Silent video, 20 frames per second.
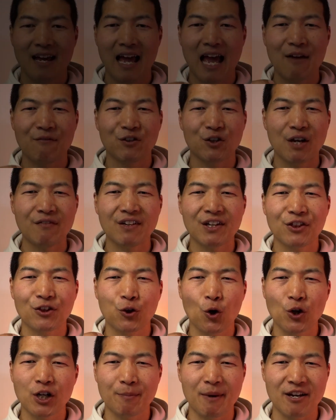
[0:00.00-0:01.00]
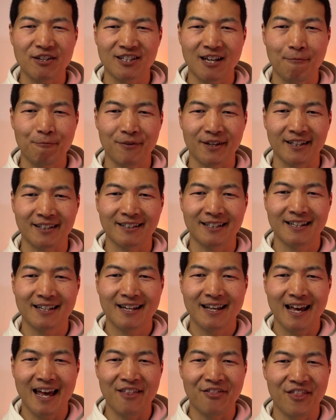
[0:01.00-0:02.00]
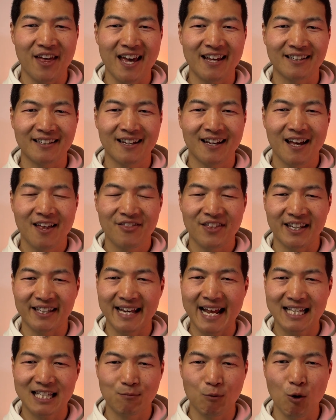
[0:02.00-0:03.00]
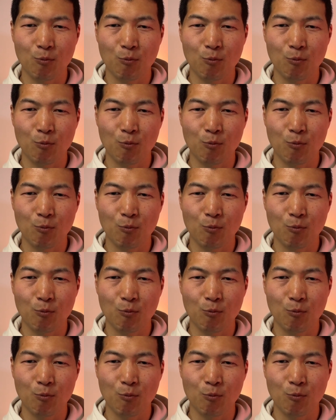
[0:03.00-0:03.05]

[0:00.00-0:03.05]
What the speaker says: Have you ever thought about something and then the next